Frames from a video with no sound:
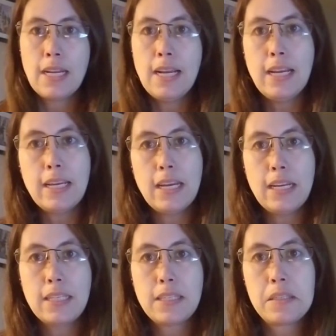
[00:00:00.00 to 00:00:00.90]
Hi
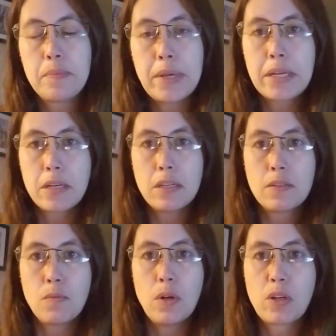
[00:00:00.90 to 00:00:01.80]
guys, it's Amanda.
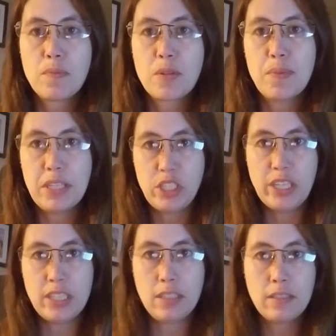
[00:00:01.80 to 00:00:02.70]
Welcome to my
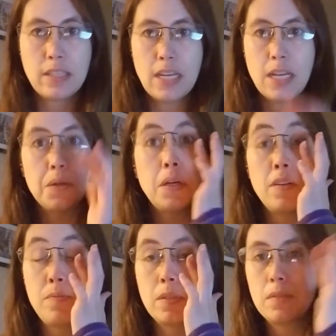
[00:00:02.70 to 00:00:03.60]
channel.
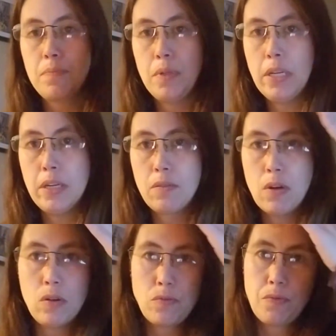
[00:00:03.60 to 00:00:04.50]
I've been playing
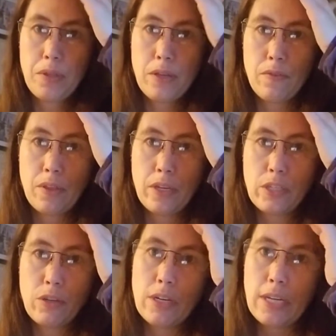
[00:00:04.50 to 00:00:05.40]
around with everything,
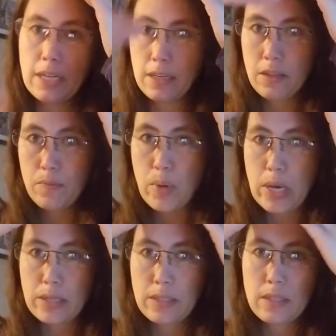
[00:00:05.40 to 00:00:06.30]
trying to get the
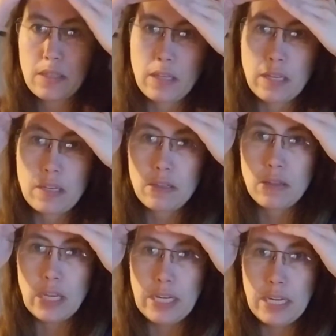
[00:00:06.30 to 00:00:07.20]
best,
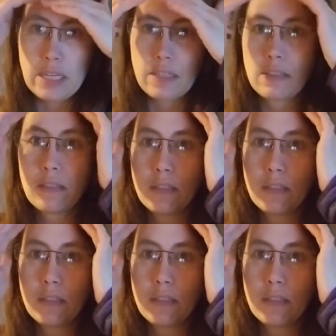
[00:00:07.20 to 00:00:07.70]
lighting.